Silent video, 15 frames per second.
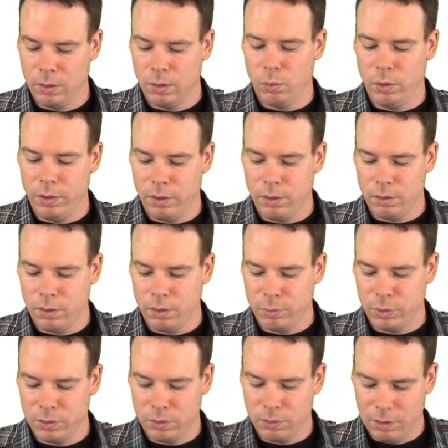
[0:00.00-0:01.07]
1/3
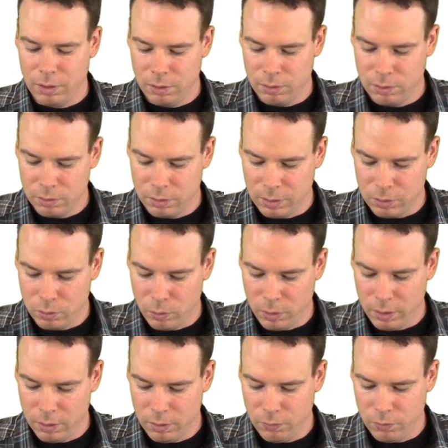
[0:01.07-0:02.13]
plus 3/3, so that's
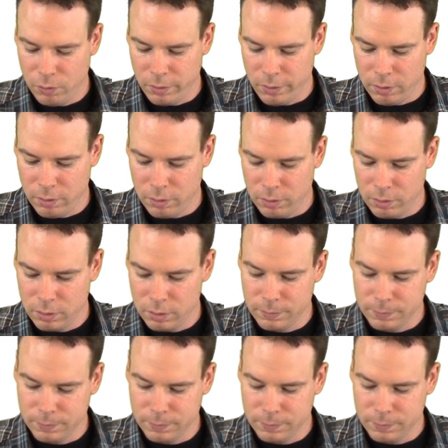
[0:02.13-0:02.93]
y to the 4/3